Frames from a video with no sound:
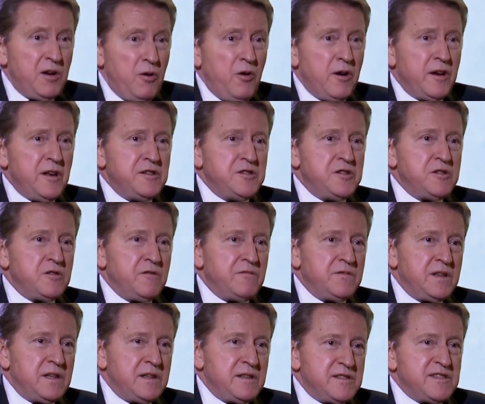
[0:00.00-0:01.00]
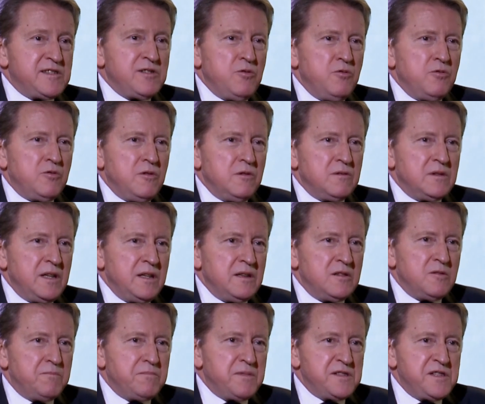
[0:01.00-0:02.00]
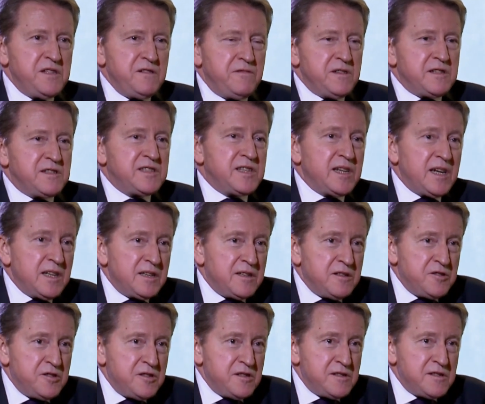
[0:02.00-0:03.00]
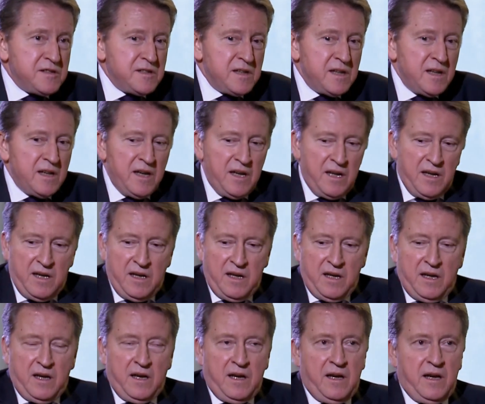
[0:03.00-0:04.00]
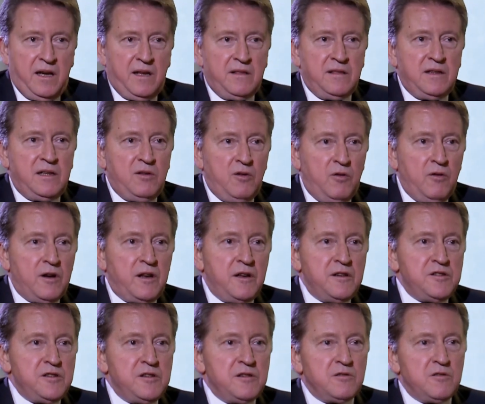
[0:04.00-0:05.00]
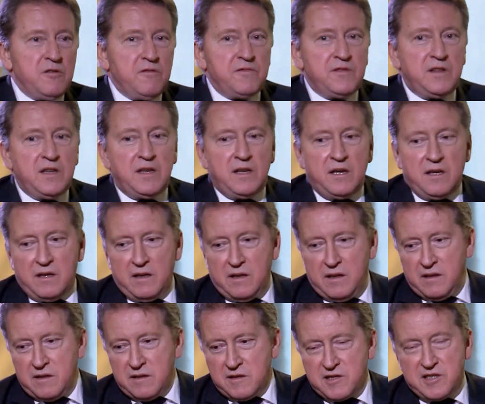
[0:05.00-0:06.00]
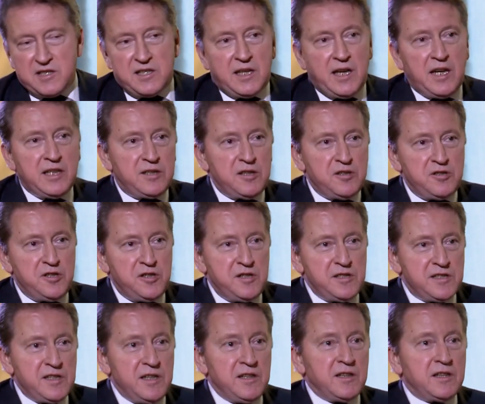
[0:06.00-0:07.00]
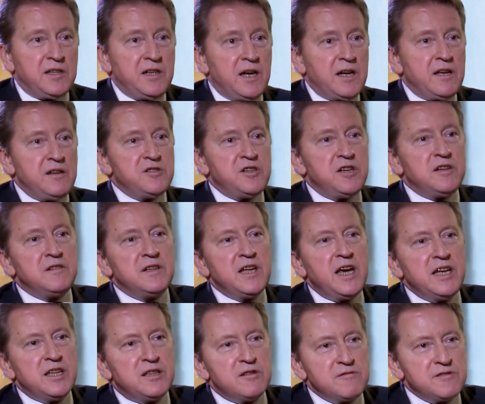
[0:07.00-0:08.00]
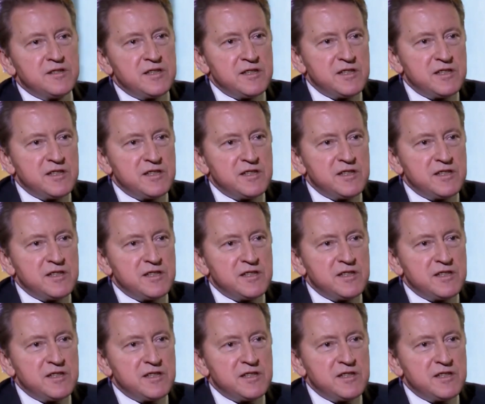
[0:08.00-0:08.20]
origin of the so called Indo Pacific strategies and the origin of the uh, strategies encouraging NATO's